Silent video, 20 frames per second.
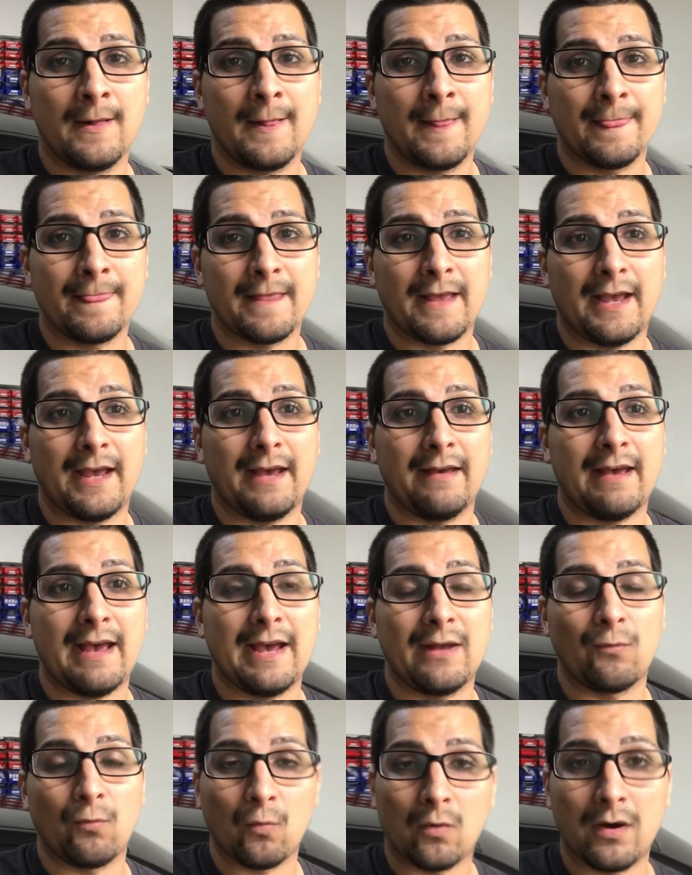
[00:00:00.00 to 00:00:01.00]
I
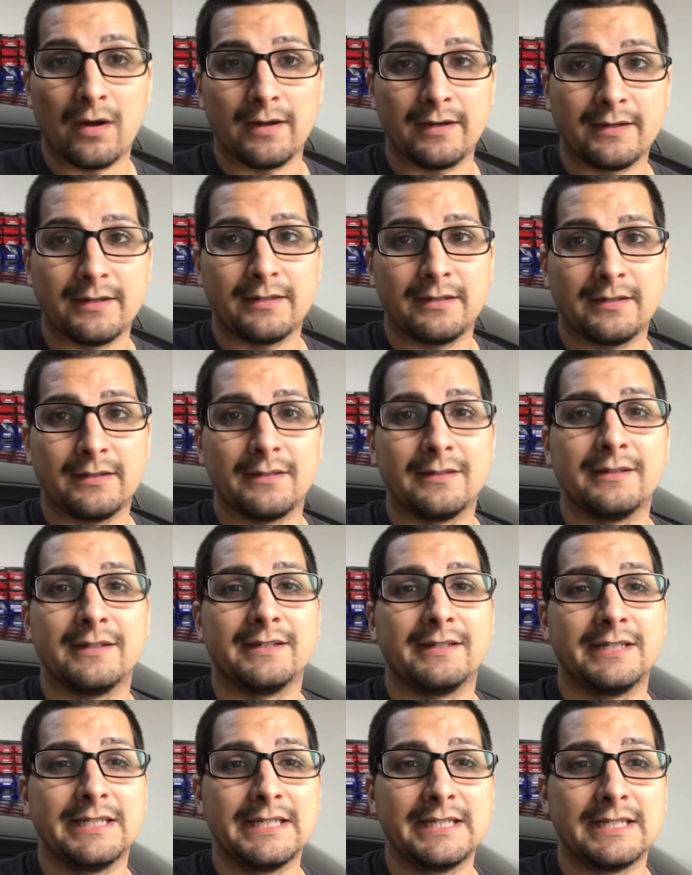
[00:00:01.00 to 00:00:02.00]
had one that
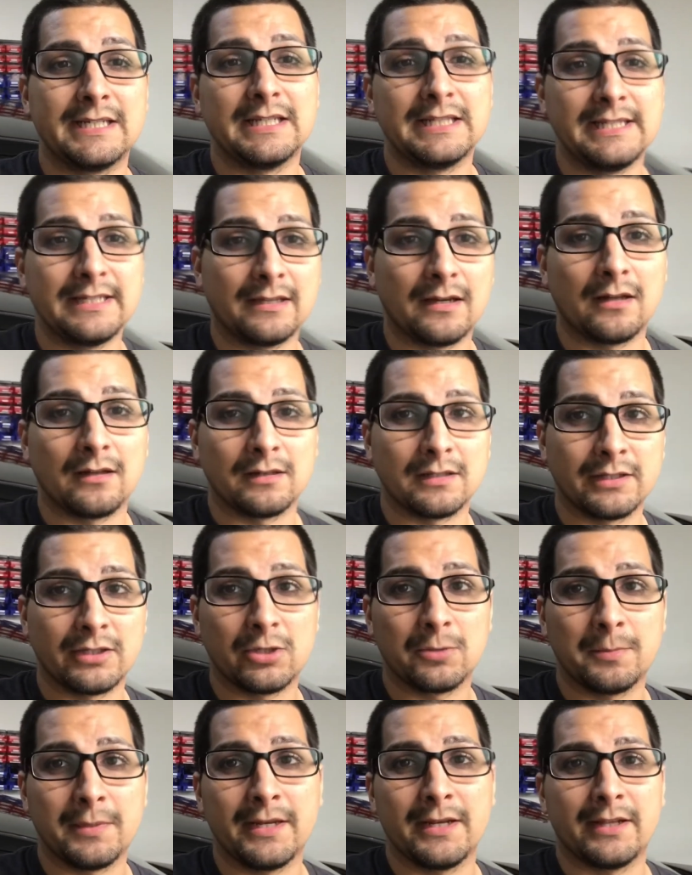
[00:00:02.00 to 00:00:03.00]
did leak a little
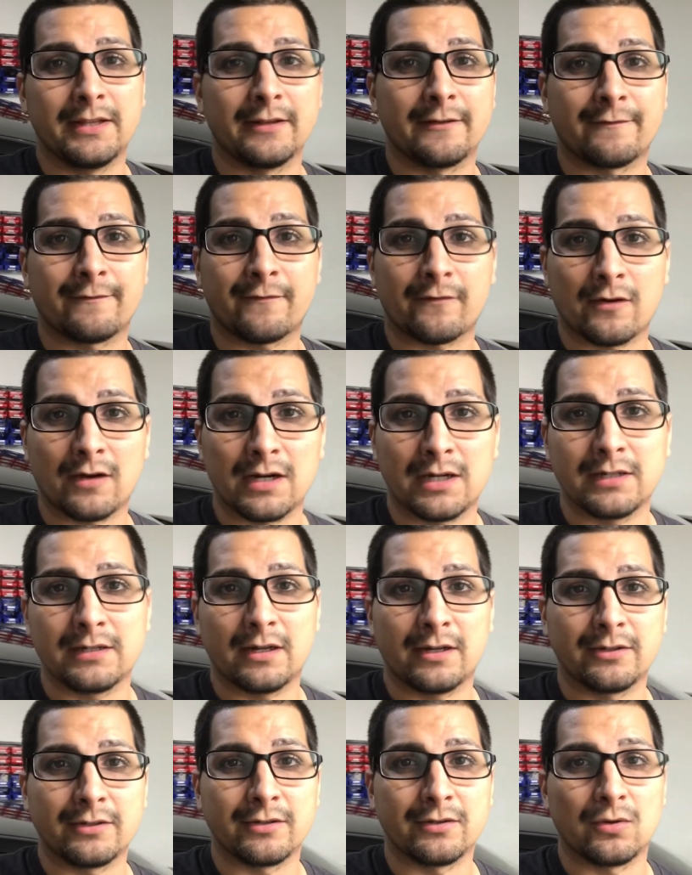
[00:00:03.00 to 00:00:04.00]
bit in the front
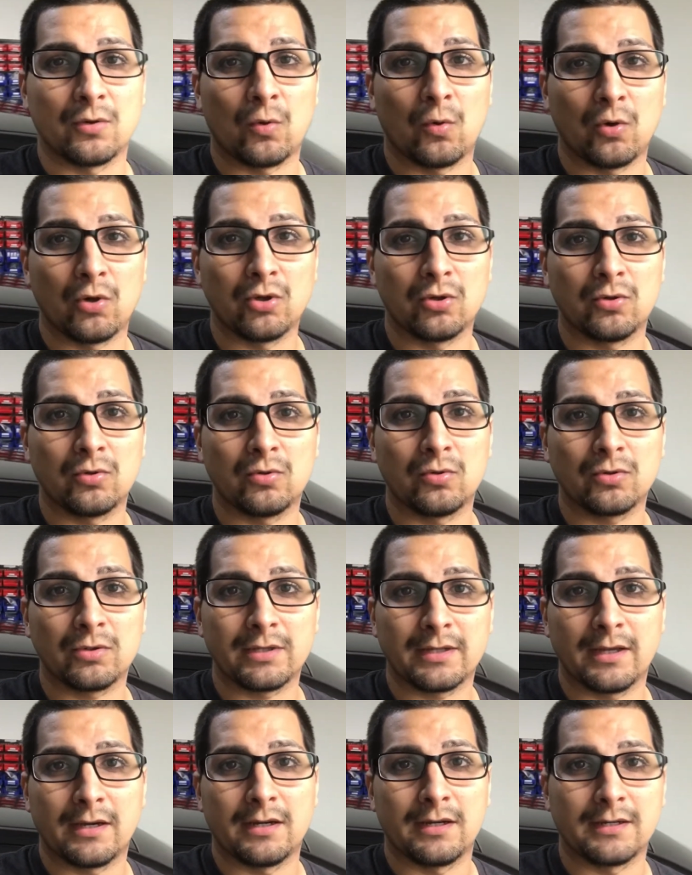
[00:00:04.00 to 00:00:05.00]
under the oil
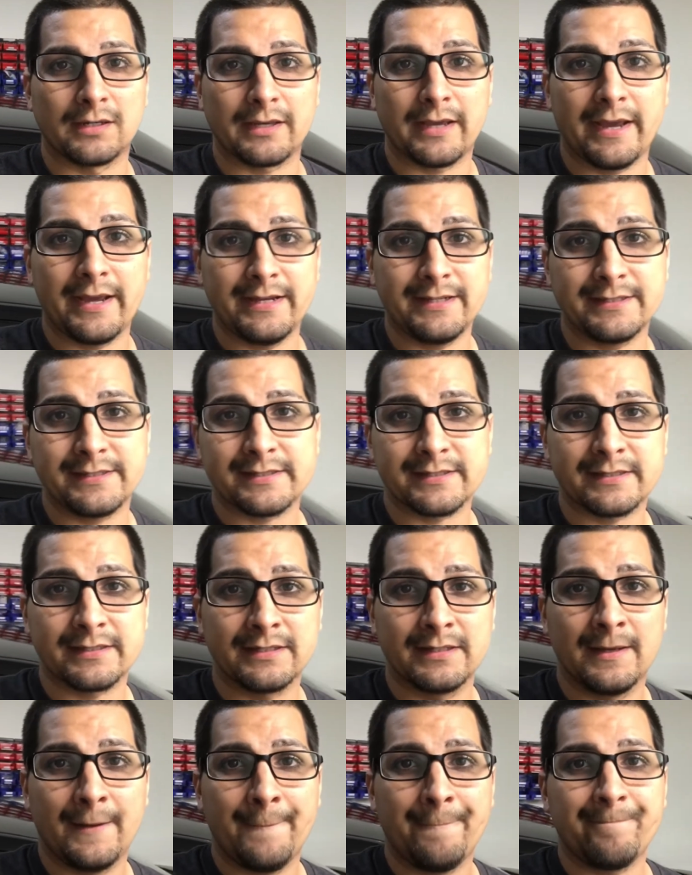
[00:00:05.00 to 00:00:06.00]
case,
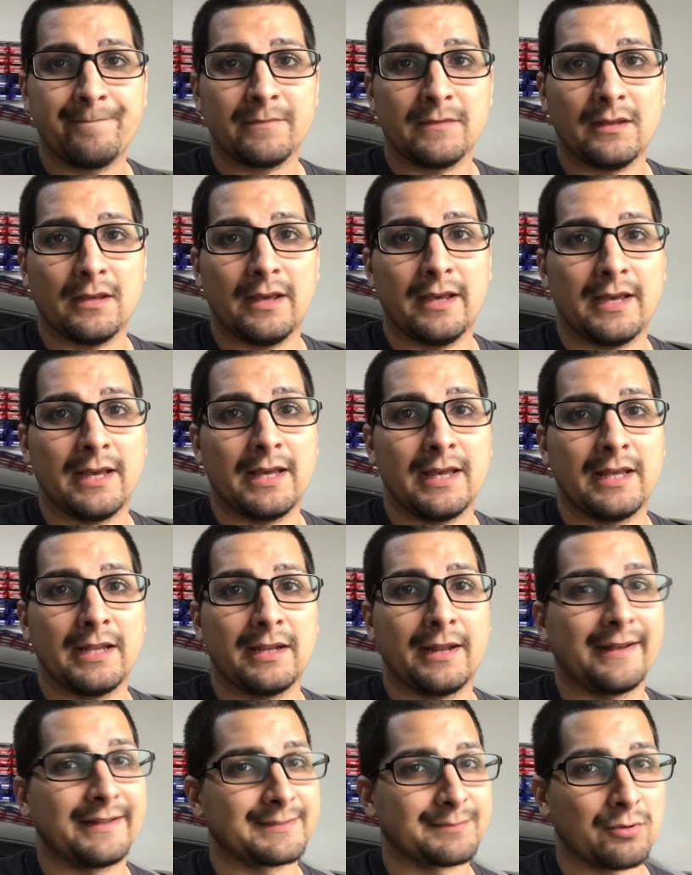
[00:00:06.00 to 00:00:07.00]
and
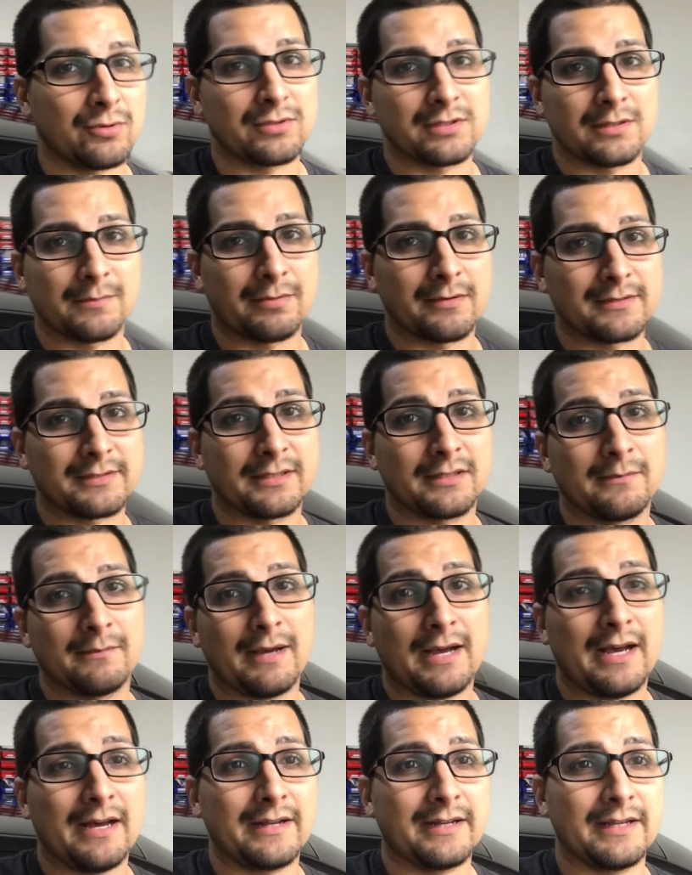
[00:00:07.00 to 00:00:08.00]
I spoke to the person
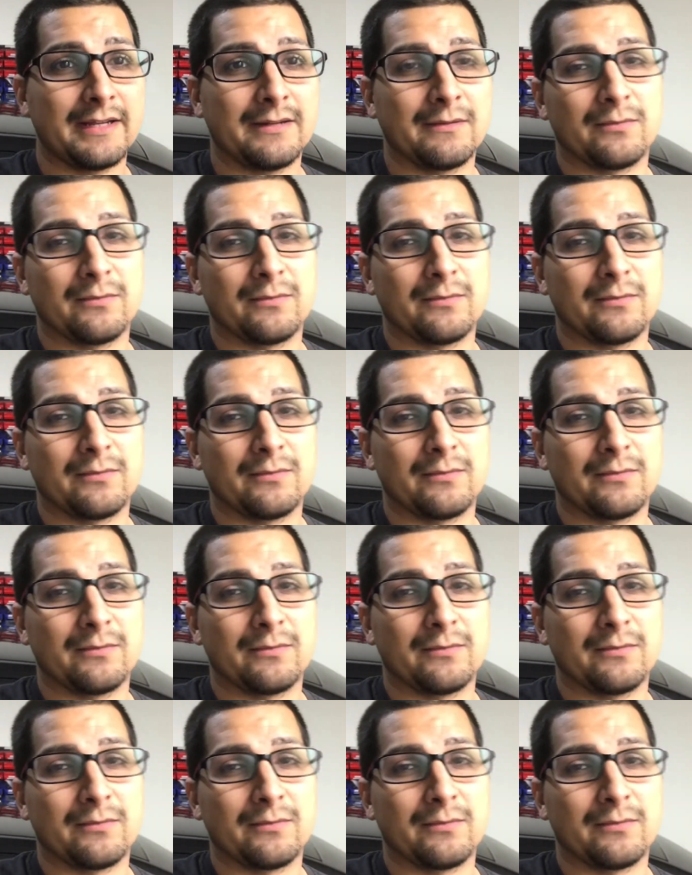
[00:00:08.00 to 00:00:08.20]
about it.